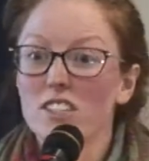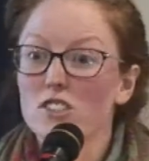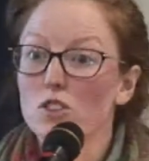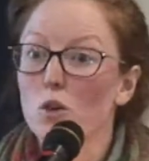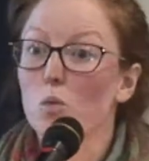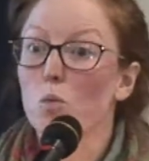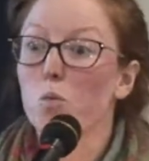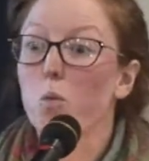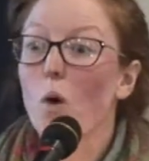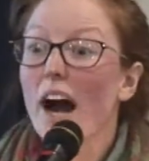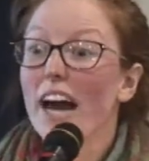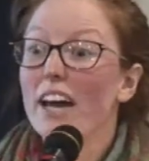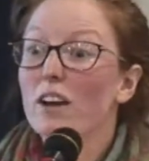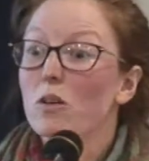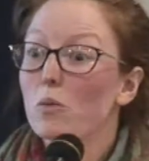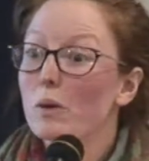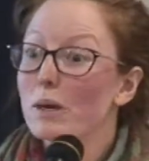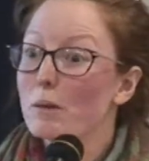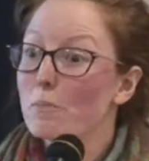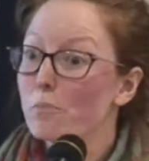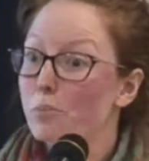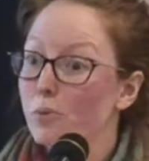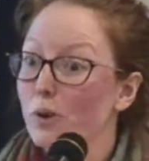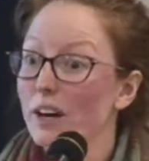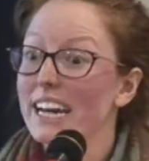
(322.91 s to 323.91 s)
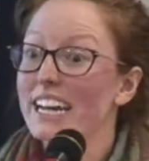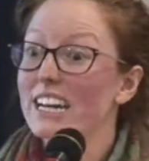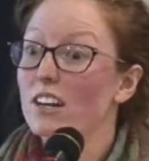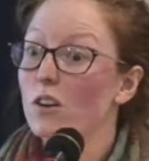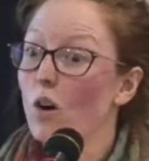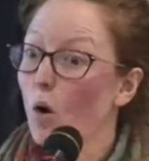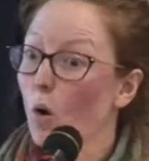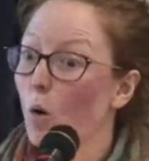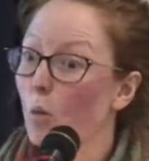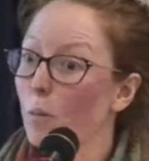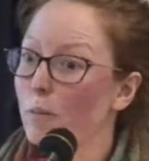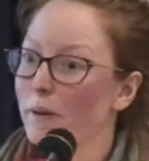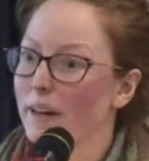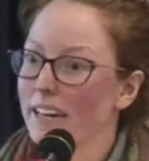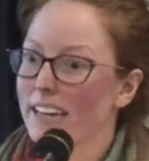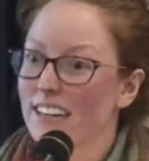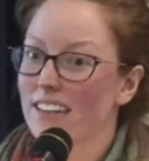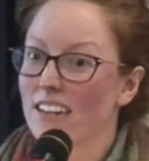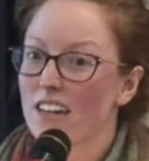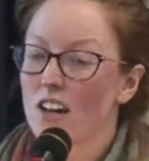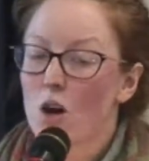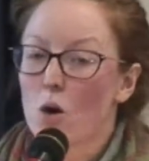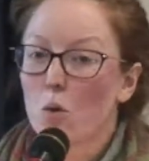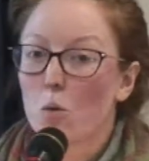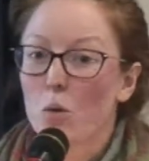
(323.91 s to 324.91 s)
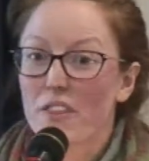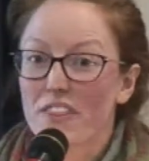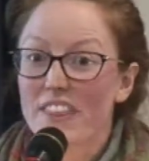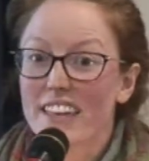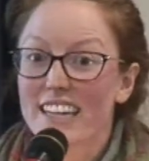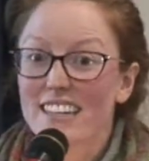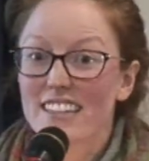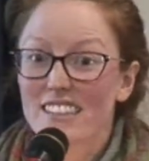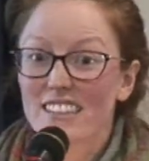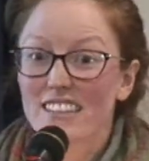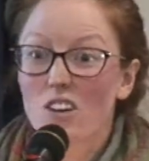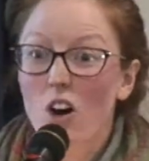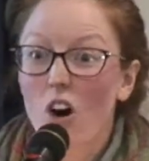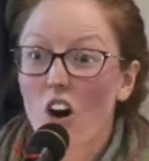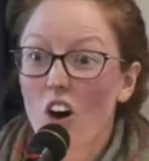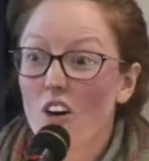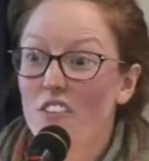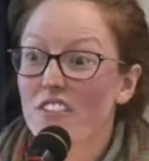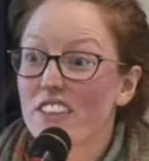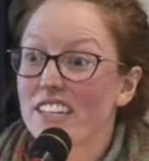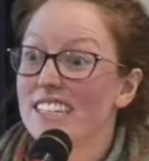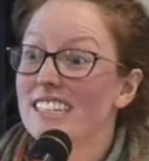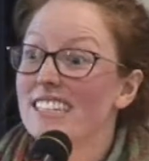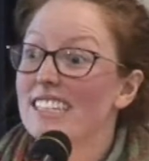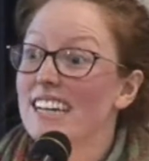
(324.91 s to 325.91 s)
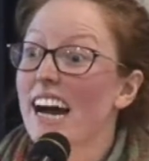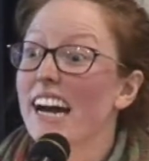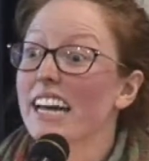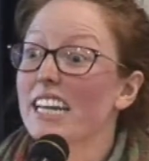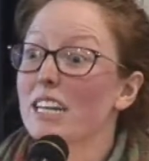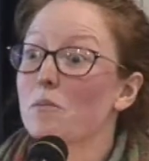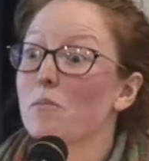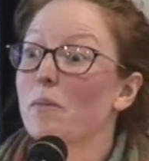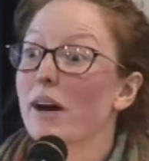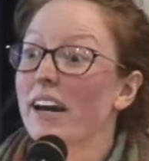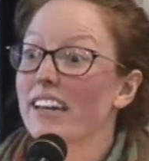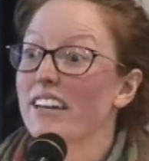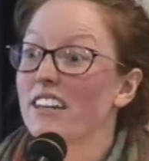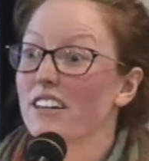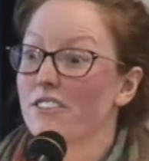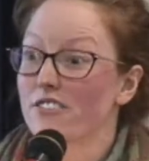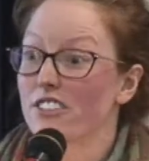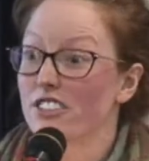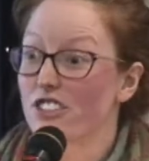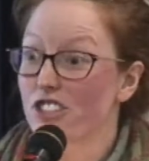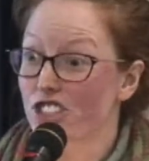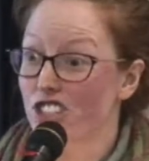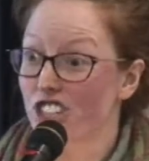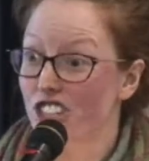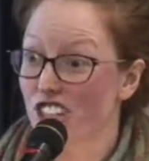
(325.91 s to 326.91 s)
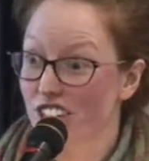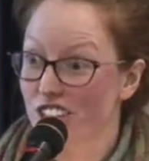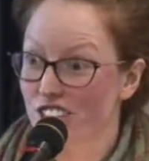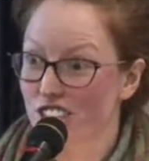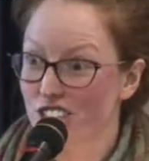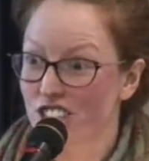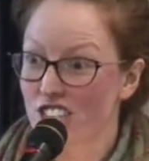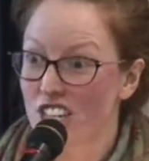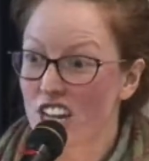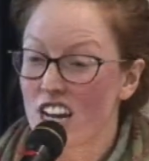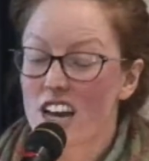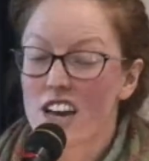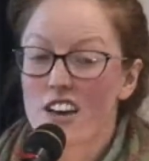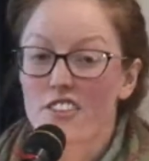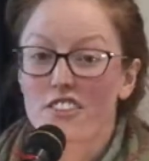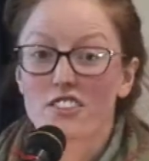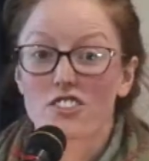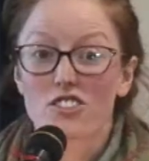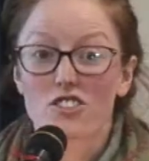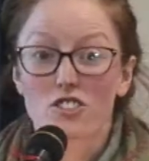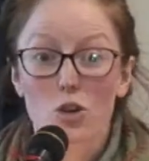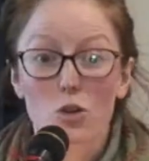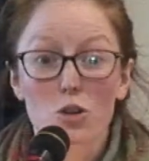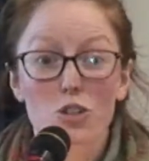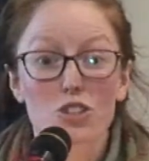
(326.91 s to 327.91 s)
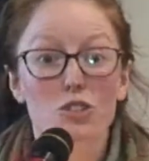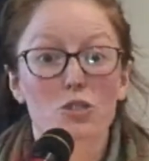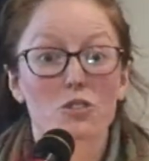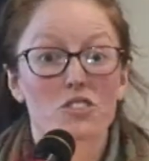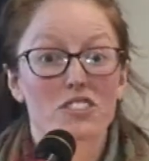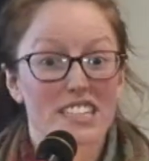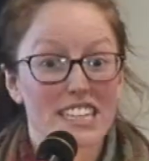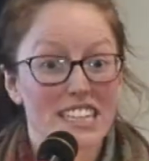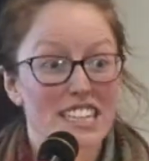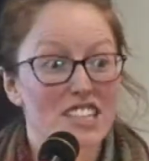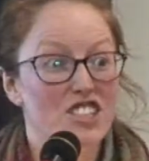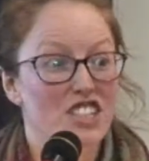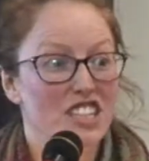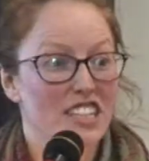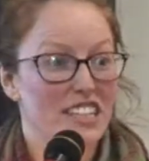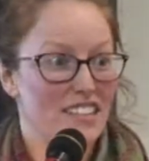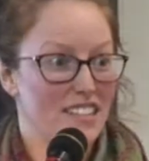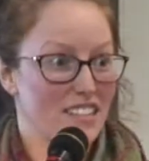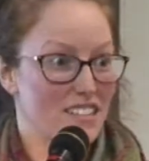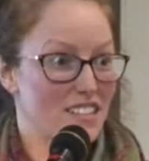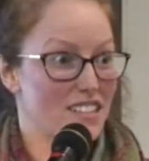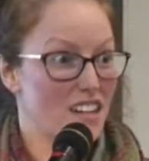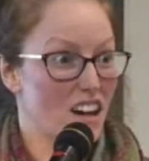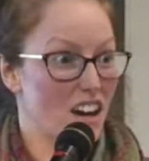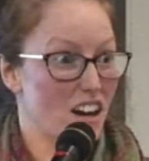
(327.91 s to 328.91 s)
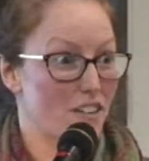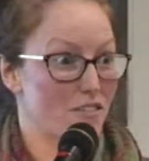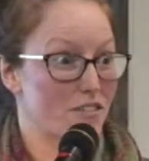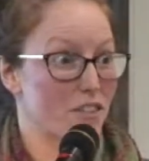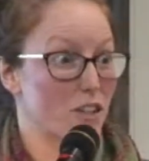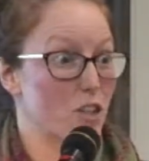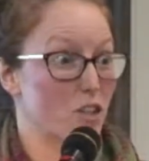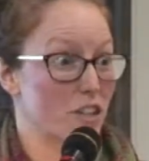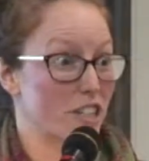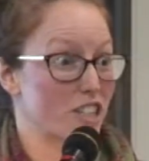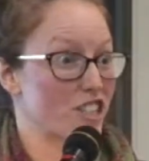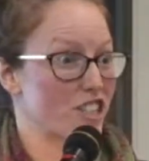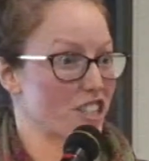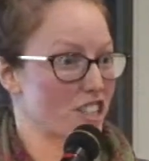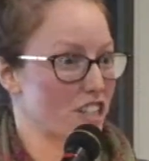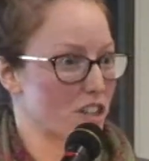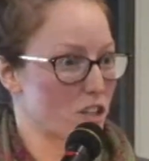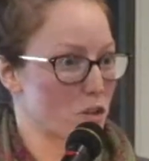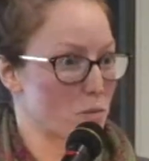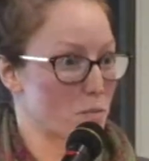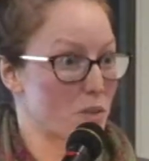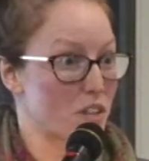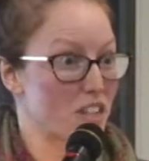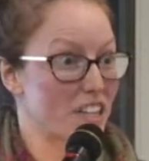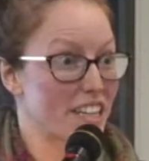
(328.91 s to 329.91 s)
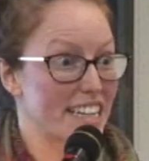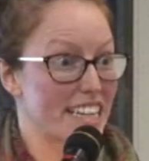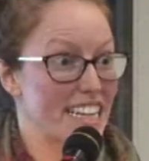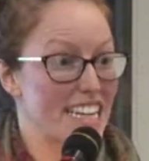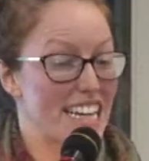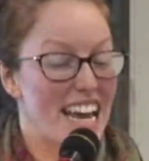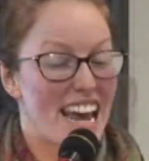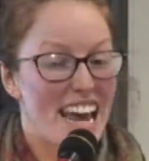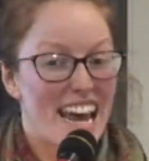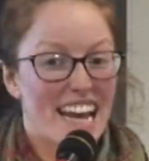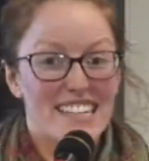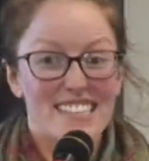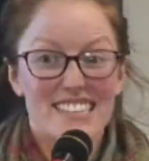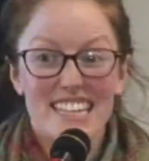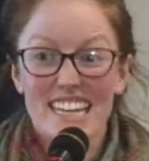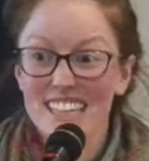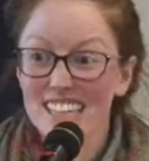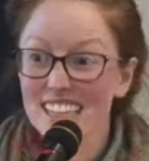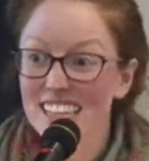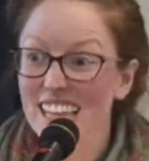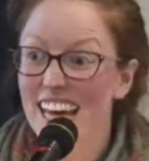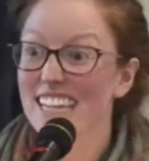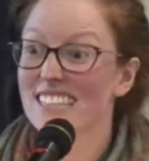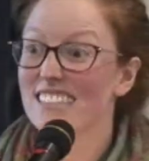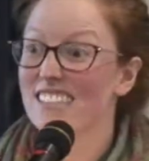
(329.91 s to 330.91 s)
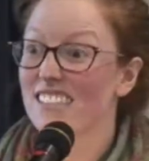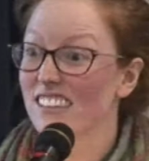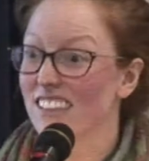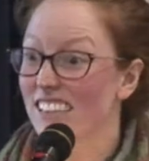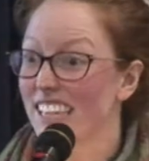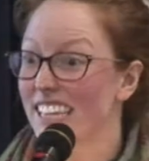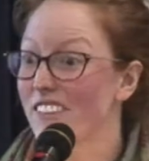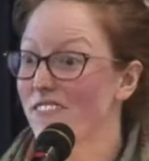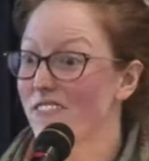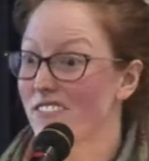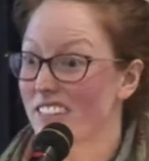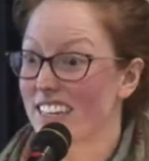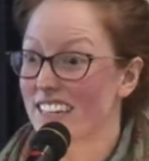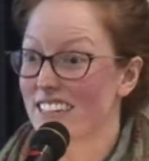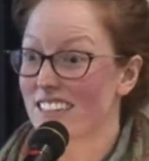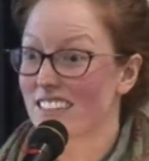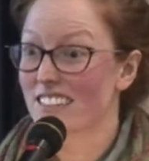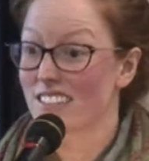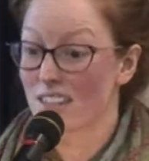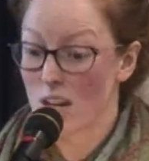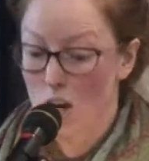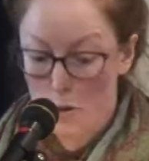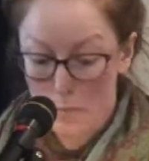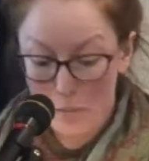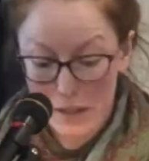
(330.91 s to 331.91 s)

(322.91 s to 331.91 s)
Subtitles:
So why don't we break open what they call the dynamite of the church, the social teachings of the Christian community, and say, let's live this.